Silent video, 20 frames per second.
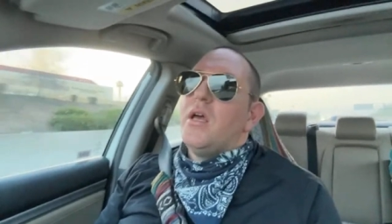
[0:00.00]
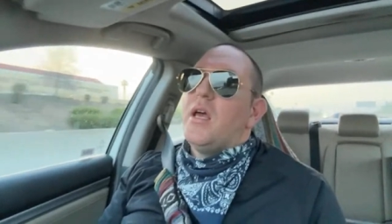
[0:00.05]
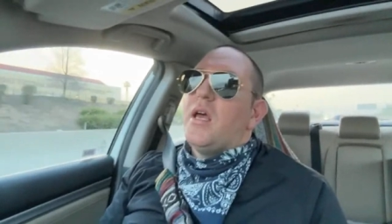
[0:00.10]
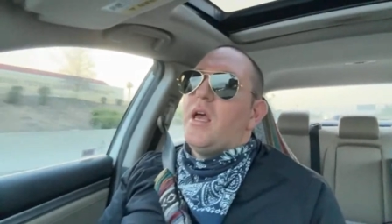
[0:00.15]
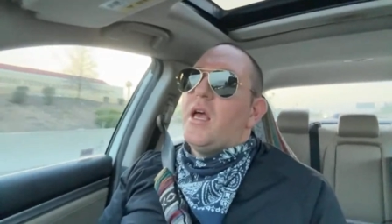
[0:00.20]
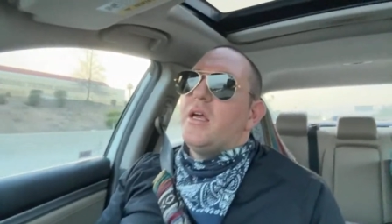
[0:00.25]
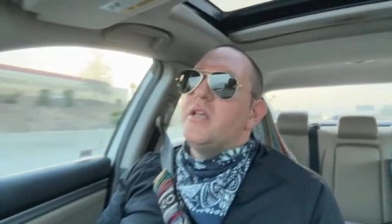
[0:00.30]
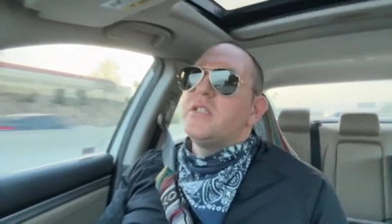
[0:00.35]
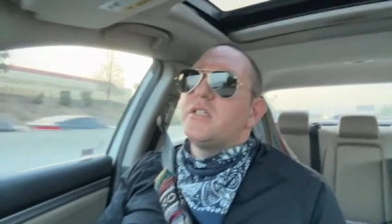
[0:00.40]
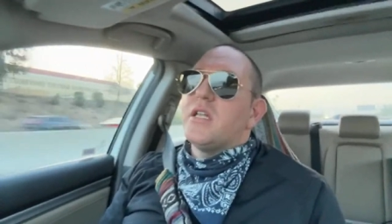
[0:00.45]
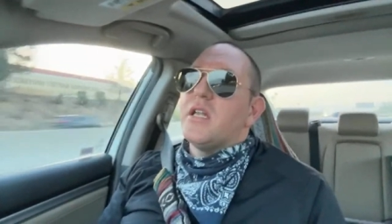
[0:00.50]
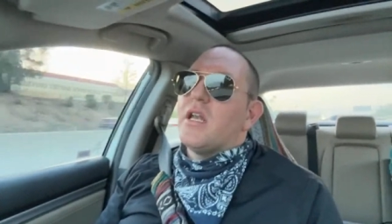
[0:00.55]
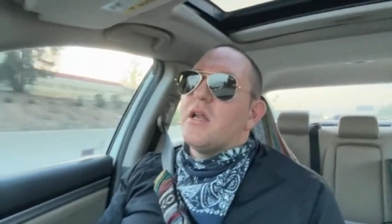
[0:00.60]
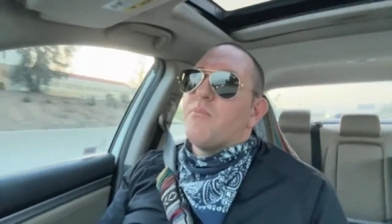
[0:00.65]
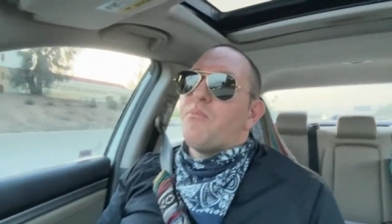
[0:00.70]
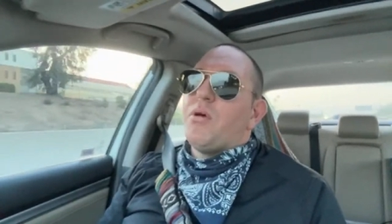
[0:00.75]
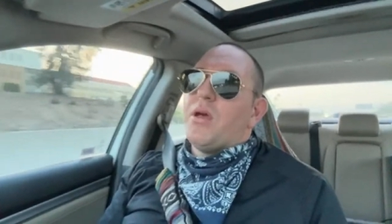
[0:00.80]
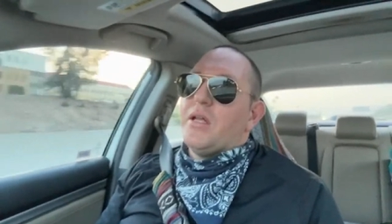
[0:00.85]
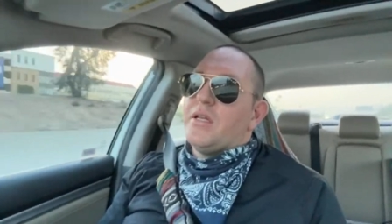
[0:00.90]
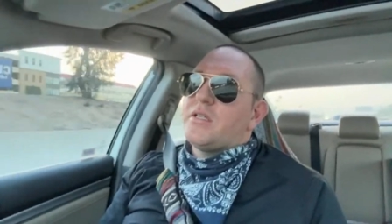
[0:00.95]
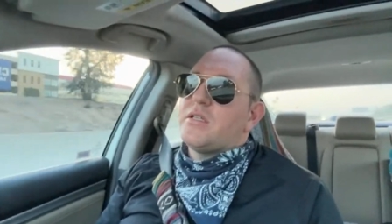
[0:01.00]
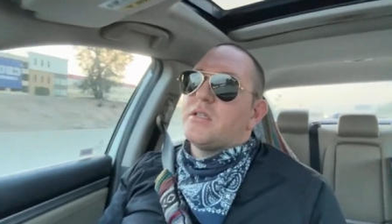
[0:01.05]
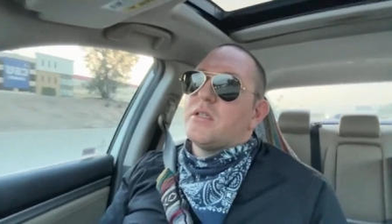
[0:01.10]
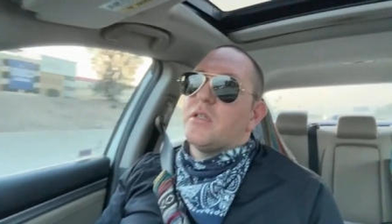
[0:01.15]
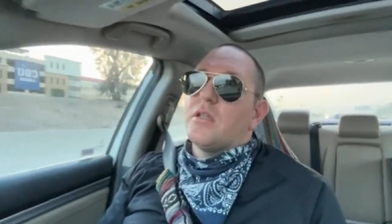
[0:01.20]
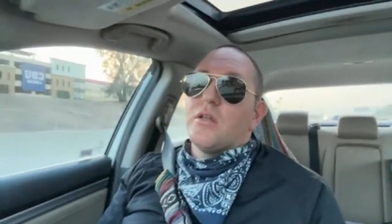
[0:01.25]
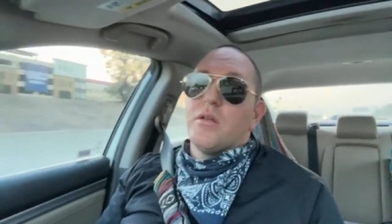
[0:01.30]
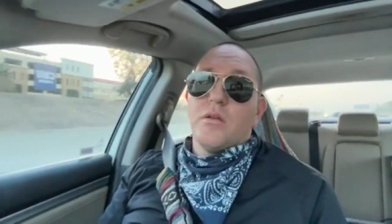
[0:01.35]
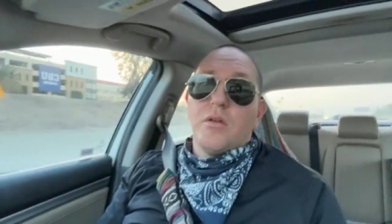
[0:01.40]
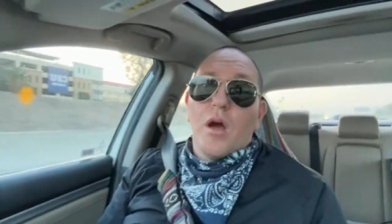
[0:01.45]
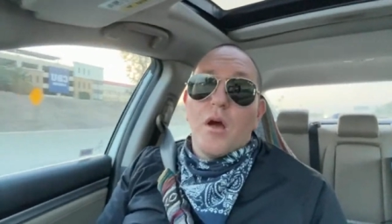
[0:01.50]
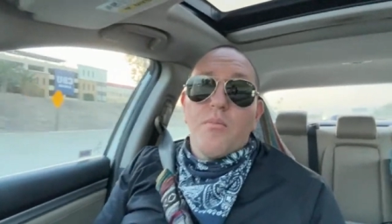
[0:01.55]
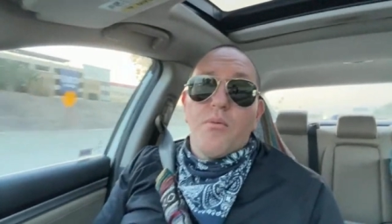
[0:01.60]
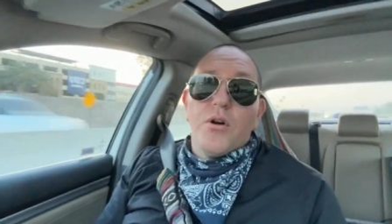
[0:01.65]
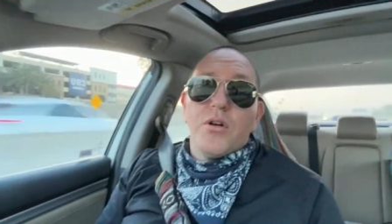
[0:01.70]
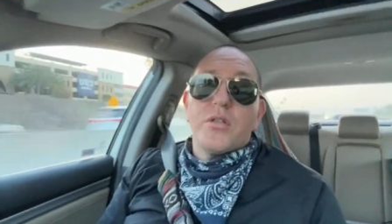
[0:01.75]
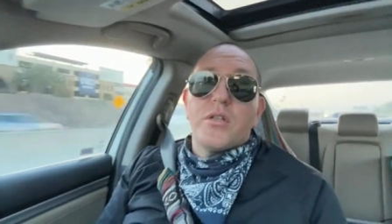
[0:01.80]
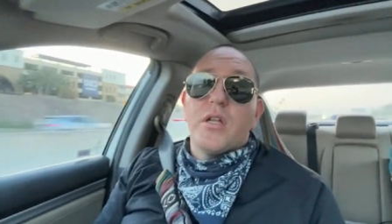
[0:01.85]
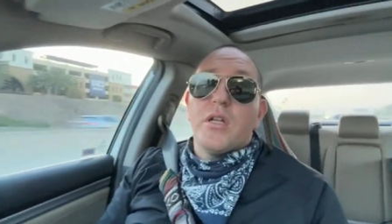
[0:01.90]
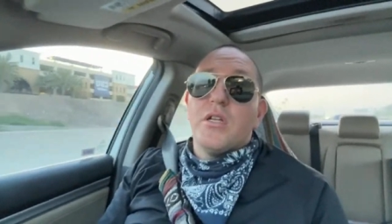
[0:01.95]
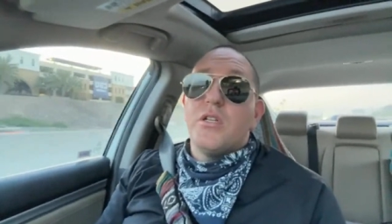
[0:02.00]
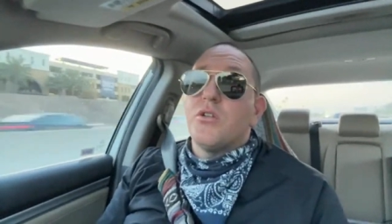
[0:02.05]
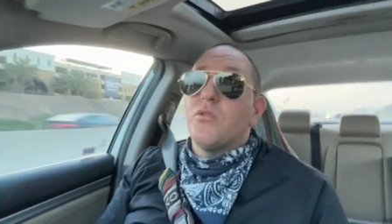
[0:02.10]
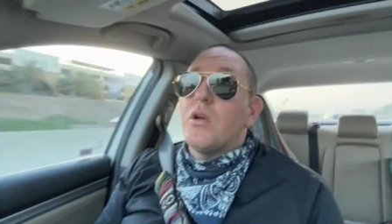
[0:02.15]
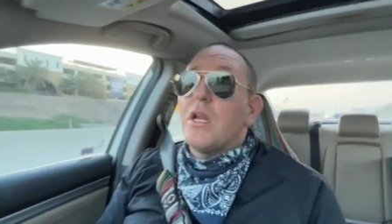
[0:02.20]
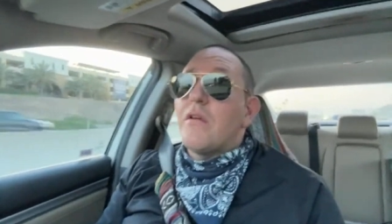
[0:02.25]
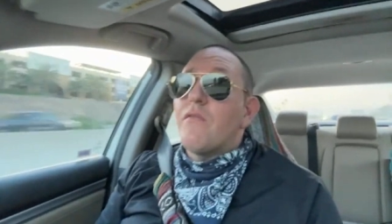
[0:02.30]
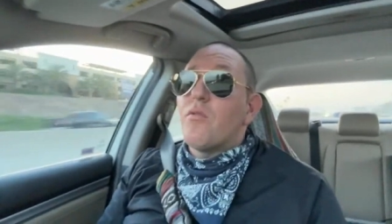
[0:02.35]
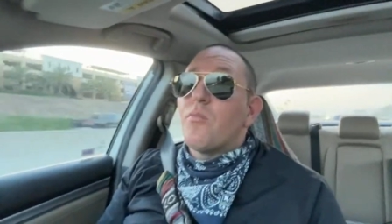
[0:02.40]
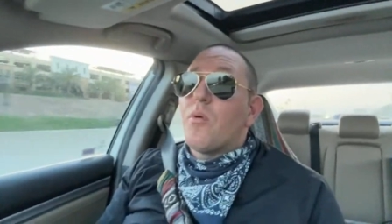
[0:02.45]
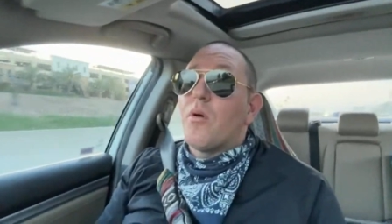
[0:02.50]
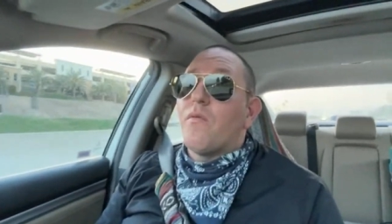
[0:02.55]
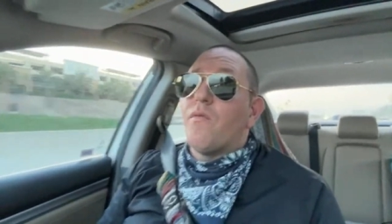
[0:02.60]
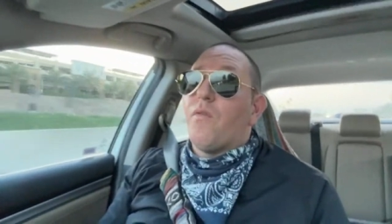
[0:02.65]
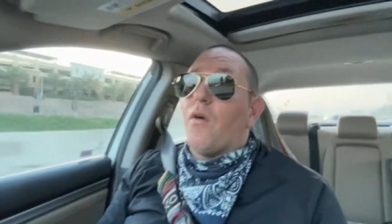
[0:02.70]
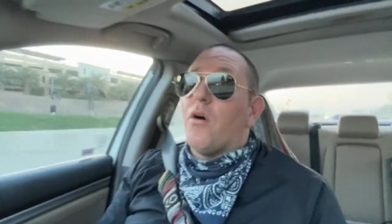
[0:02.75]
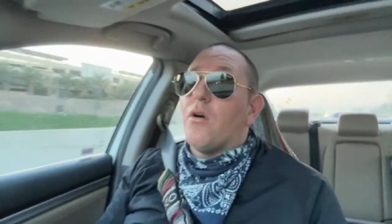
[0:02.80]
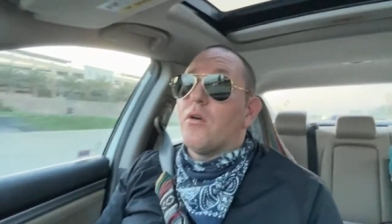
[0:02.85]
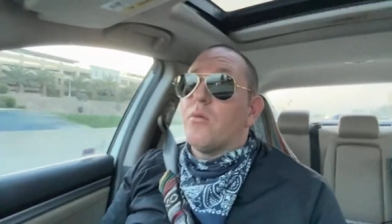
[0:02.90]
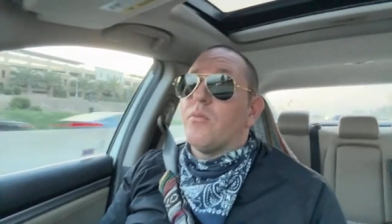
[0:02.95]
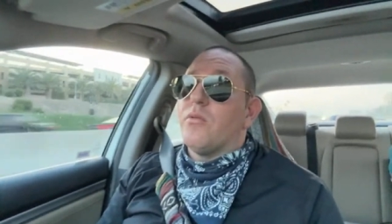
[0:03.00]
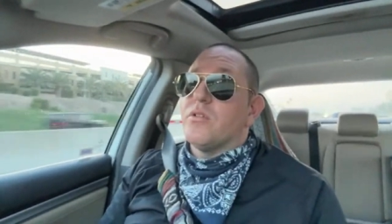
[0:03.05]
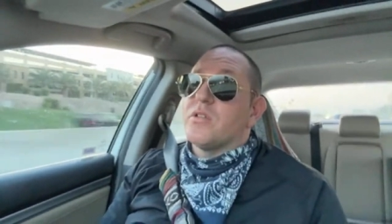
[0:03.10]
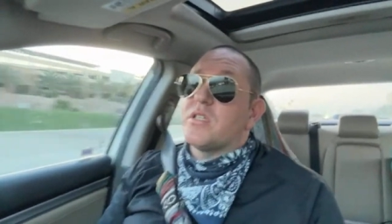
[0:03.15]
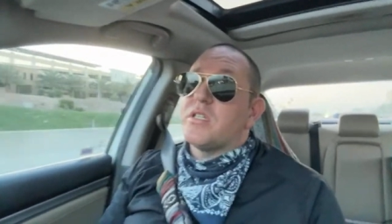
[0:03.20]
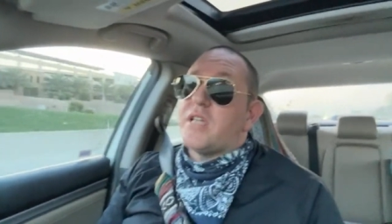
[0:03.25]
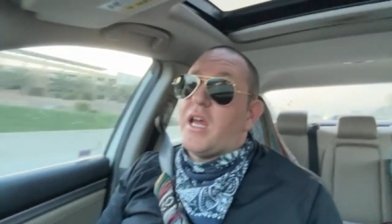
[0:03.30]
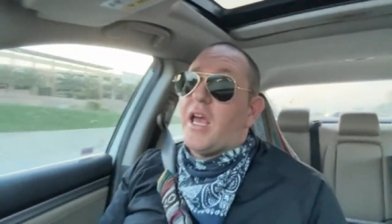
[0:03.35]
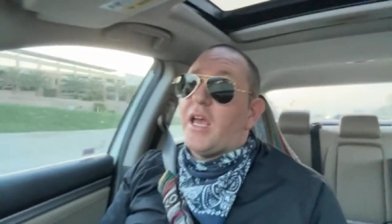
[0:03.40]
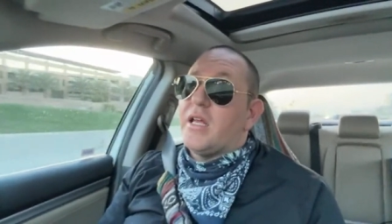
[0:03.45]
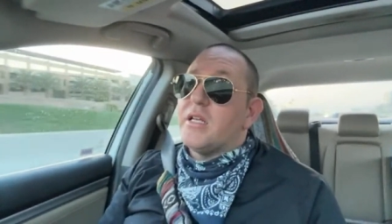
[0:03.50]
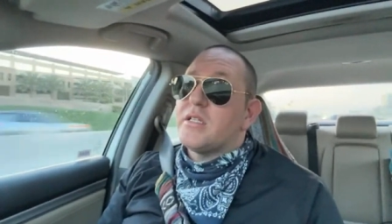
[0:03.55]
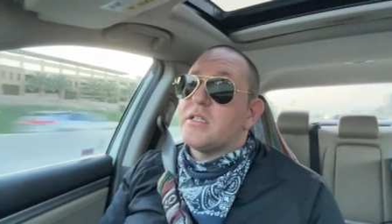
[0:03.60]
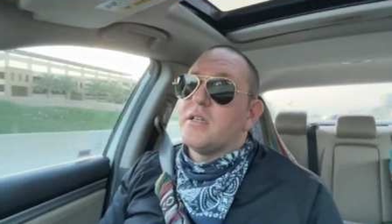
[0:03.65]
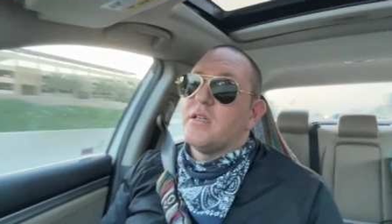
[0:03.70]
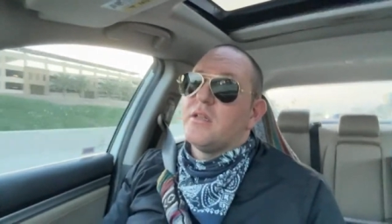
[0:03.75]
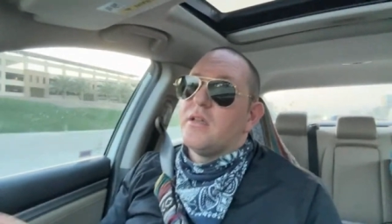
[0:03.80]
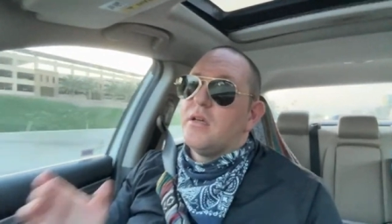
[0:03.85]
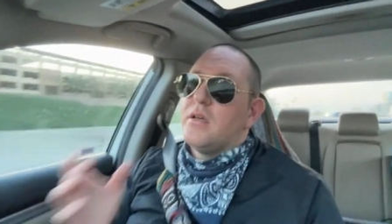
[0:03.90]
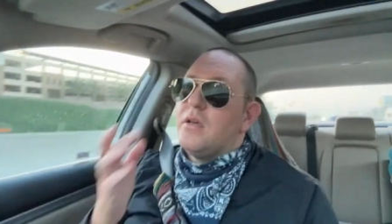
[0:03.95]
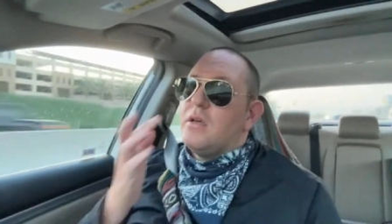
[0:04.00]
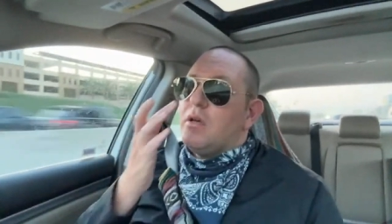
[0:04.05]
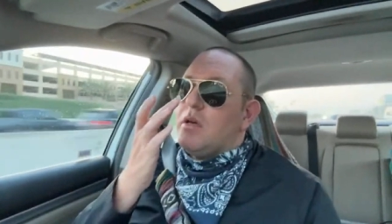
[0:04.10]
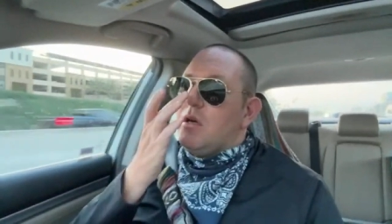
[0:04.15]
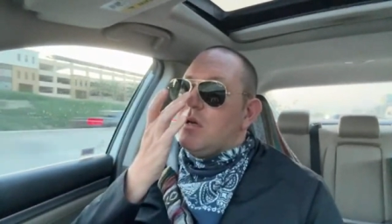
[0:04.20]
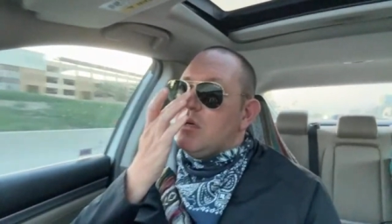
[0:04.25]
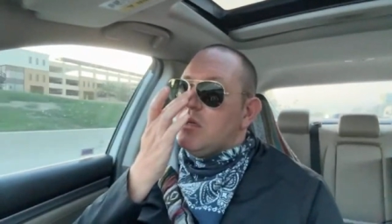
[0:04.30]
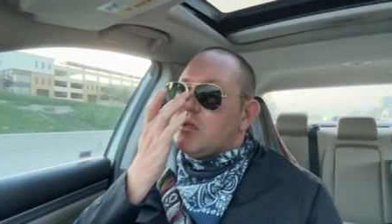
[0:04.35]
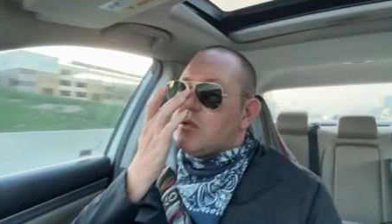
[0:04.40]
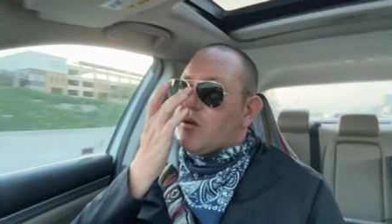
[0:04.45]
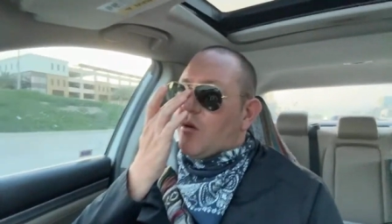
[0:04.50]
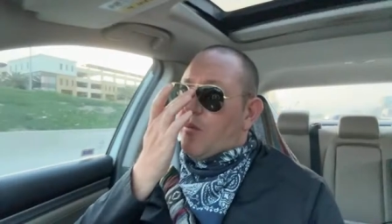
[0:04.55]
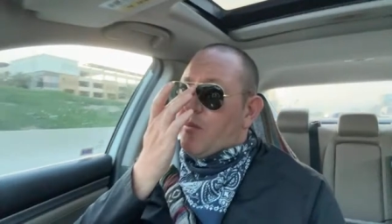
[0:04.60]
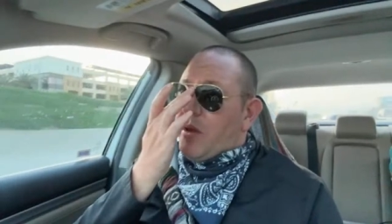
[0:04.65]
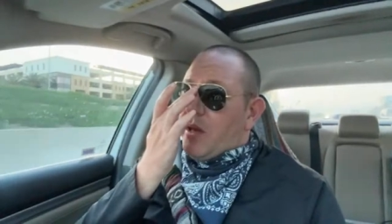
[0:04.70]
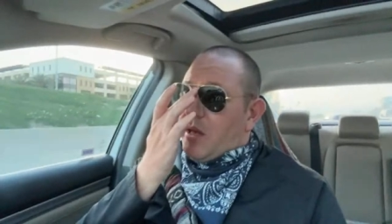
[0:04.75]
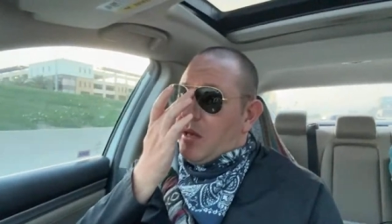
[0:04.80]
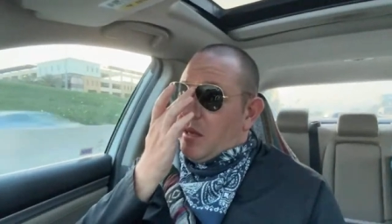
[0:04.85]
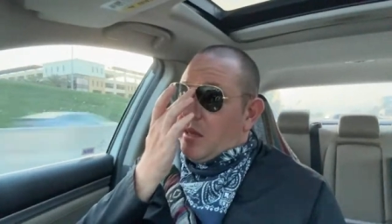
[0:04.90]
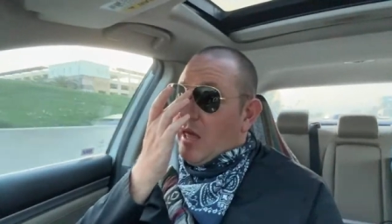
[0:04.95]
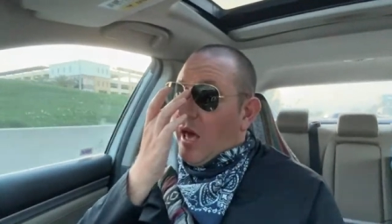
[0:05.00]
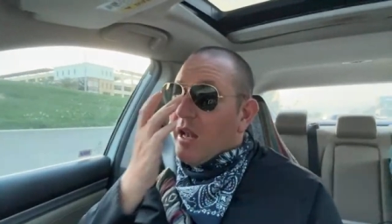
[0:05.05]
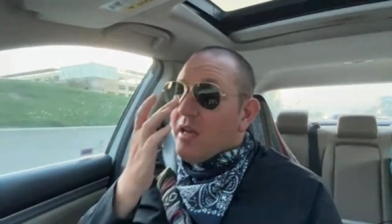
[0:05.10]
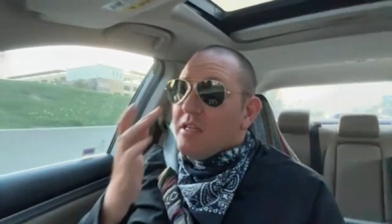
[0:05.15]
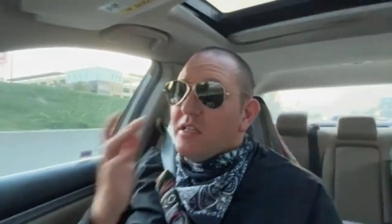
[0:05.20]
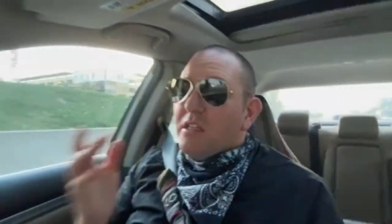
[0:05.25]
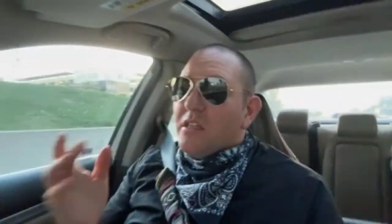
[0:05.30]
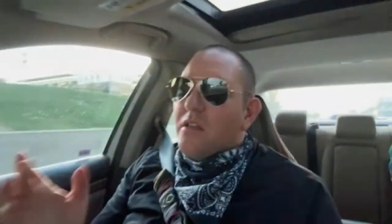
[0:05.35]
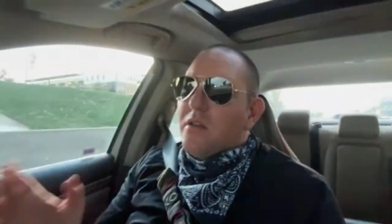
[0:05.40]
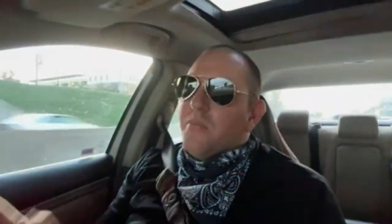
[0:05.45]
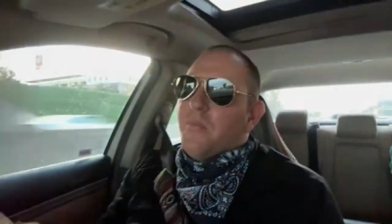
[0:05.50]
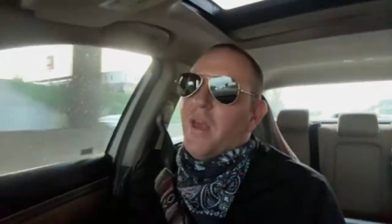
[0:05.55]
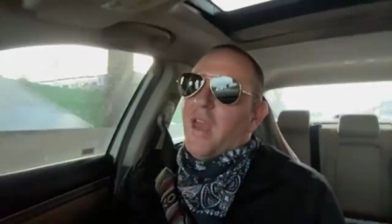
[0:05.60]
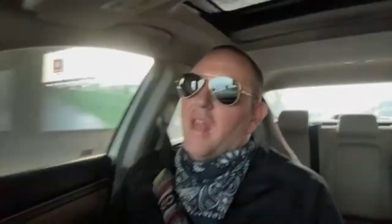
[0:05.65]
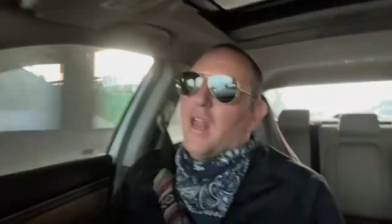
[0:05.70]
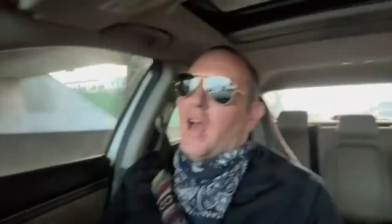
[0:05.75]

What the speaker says: is that it pits the young person into an even more vulnerable state. So, that is the debate.